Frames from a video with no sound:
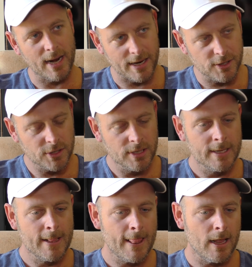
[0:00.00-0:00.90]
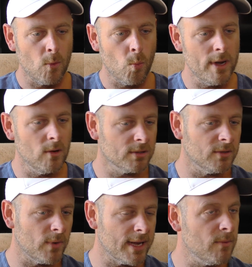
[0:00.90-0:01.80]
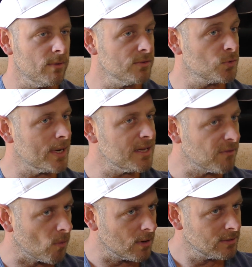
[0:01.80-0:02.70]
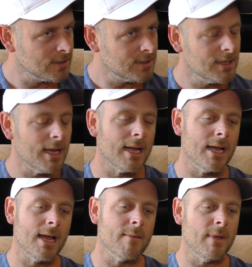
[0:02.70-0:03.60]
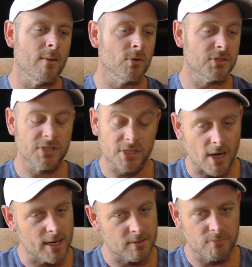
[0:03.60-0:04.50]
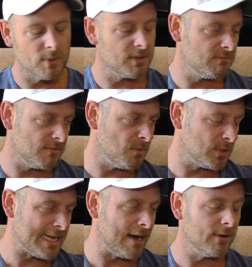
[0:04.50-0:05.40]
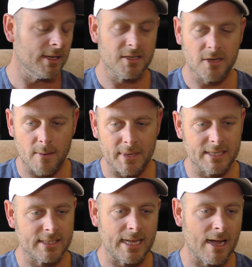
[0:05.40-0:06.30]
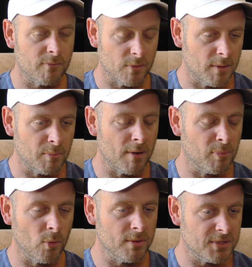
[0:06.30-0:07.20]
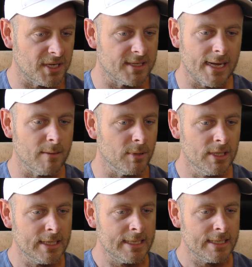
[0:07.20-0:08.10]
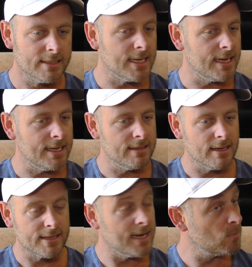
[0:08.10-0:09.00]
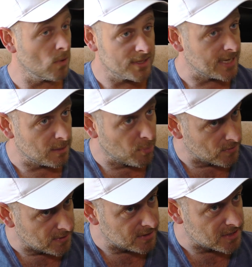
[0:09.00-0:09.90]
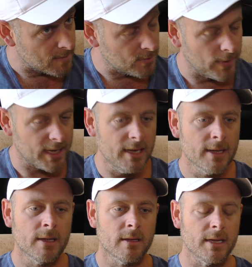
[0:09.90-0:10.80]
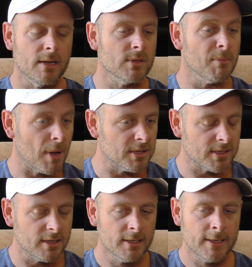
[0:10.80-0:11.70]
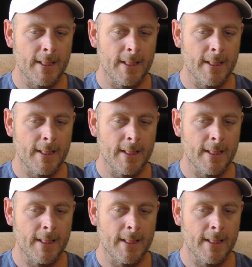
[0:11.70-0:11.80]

with age. We looked at Ricky when he was 24. It was decided with Darren at the time and his staff, when I brought him to the table, they didn't want to take a punt at the time on Ricky. I think he was at Boston.